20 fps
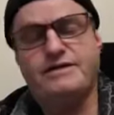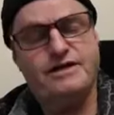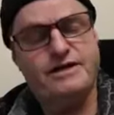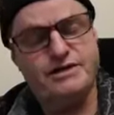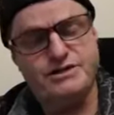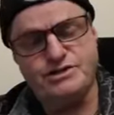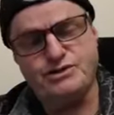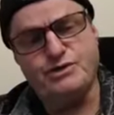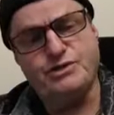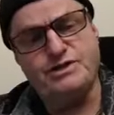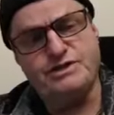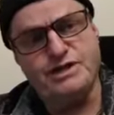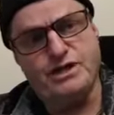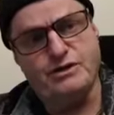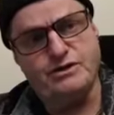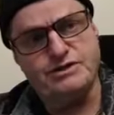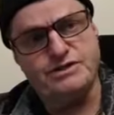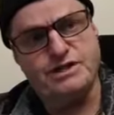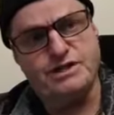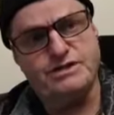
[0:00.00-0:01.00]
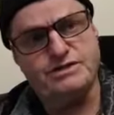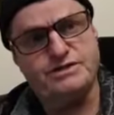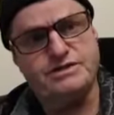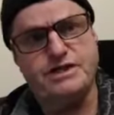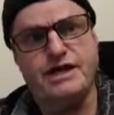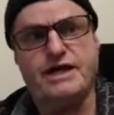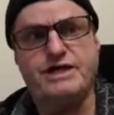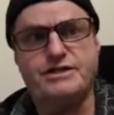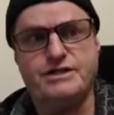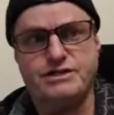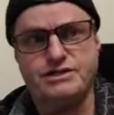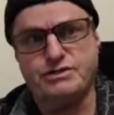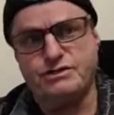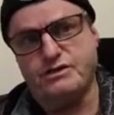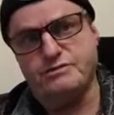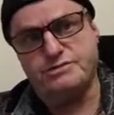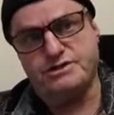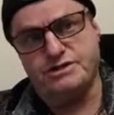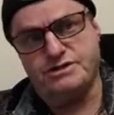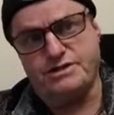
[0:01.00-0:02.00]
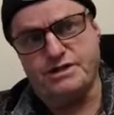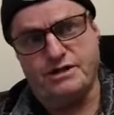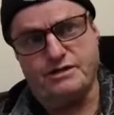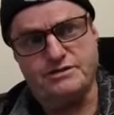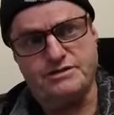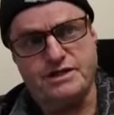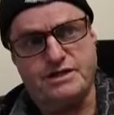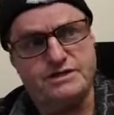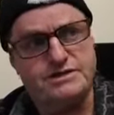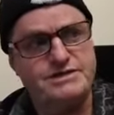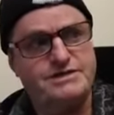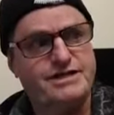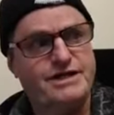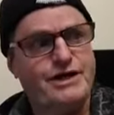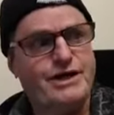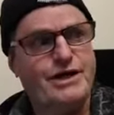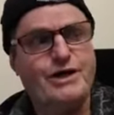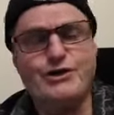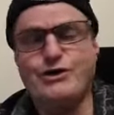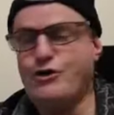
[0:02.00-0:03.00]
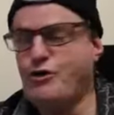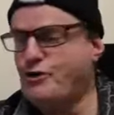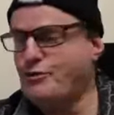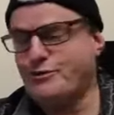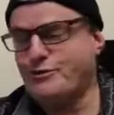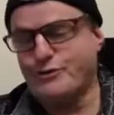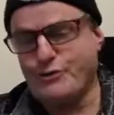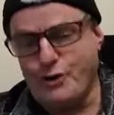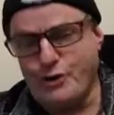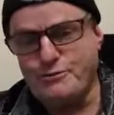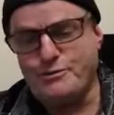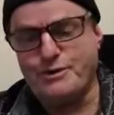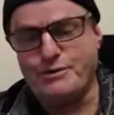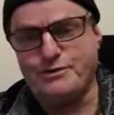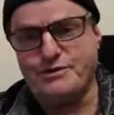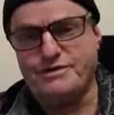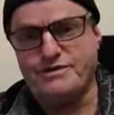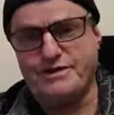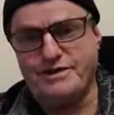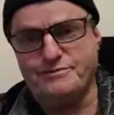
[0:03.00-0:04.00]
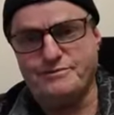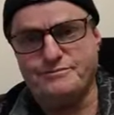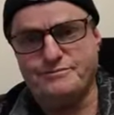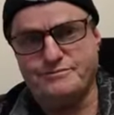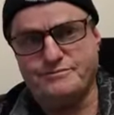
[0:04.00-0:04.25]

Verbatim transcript: History tells us, and the scripture tells us, God will not be with them.